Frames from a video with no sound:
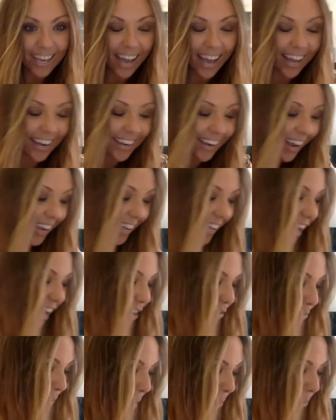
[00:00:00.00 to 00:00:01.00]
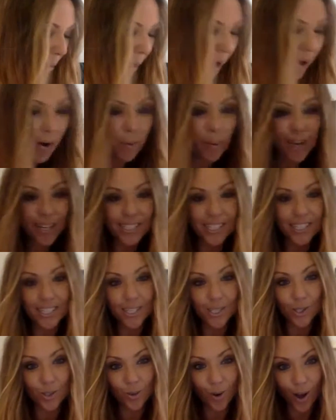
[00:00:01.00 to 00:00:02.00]
and I gave my power away to
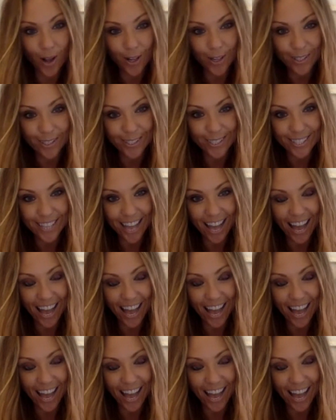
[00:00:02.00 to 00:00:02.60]
these trolls